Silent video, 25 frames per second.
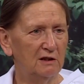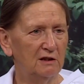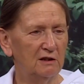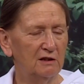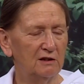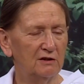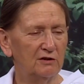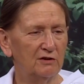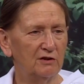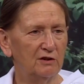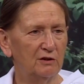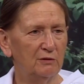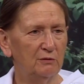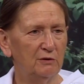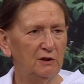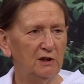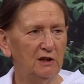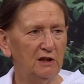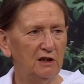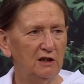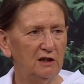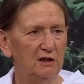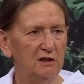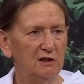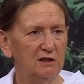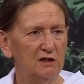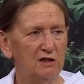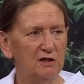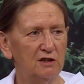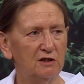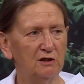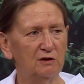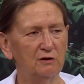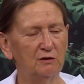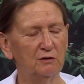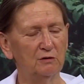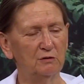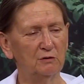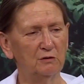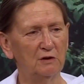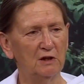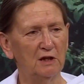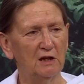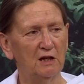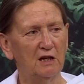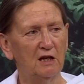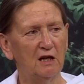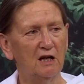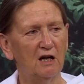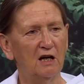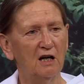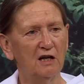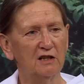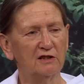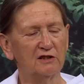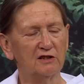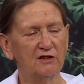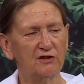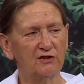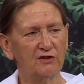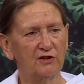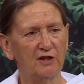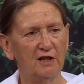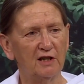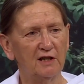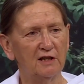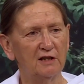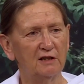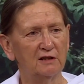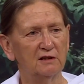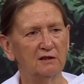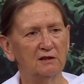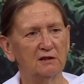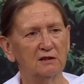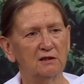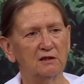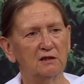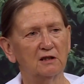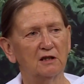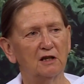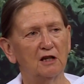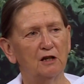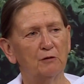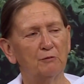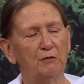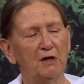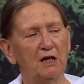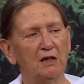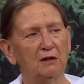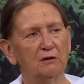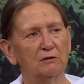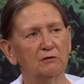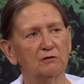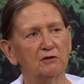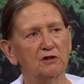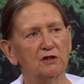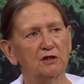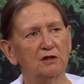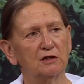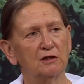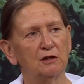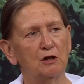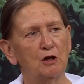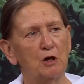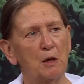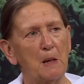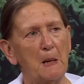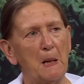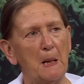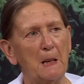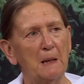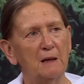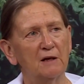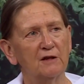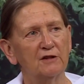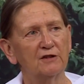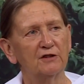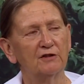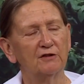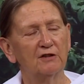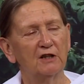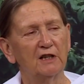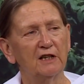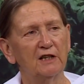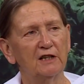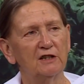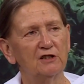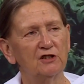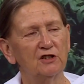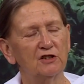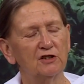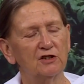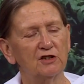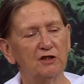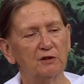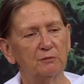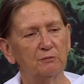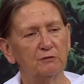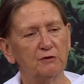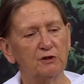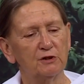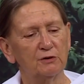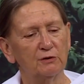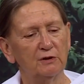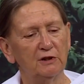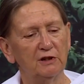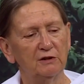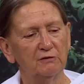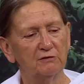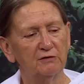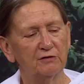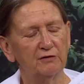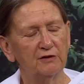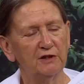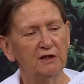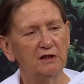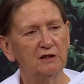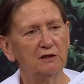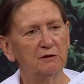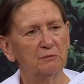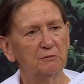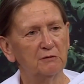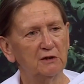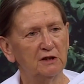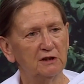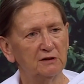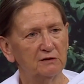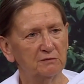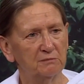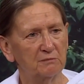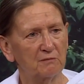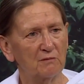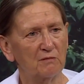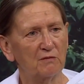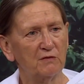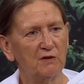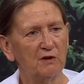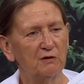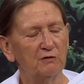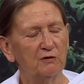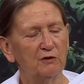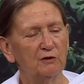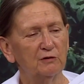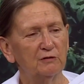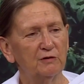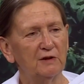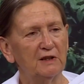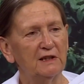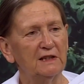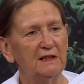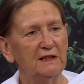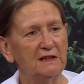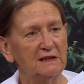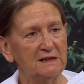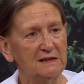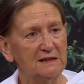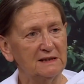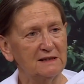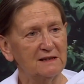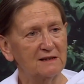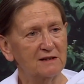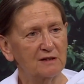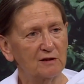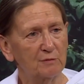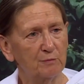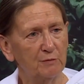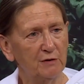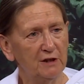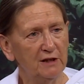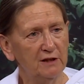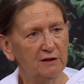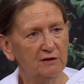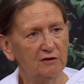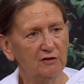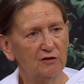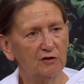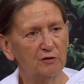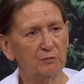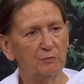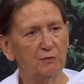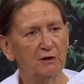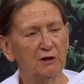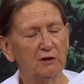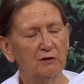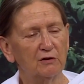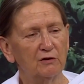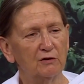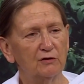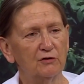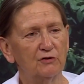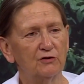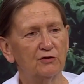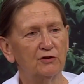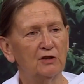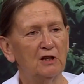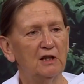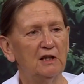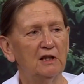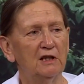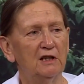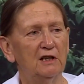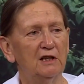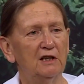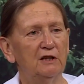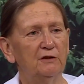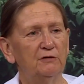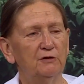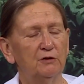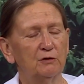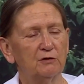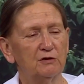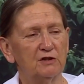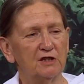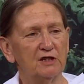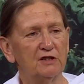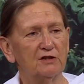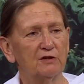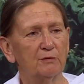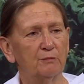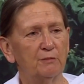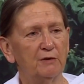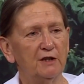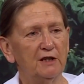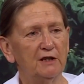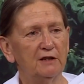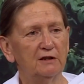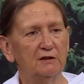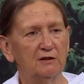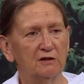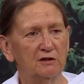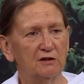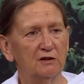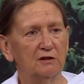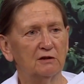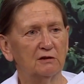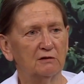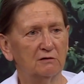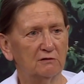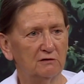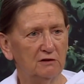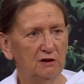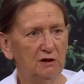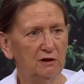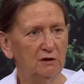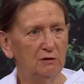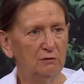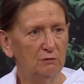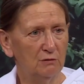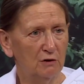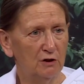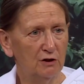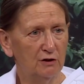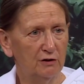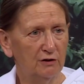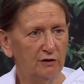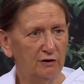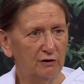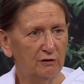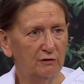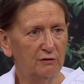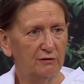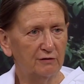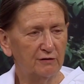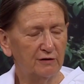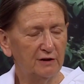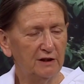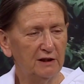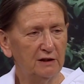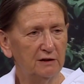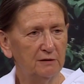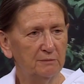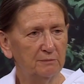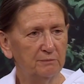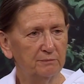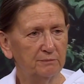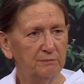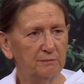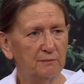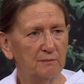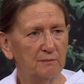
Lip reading: So we need to understand about the relationship between freedom and fulfilling disciplines, because if you're disciplined, you earn your freedom.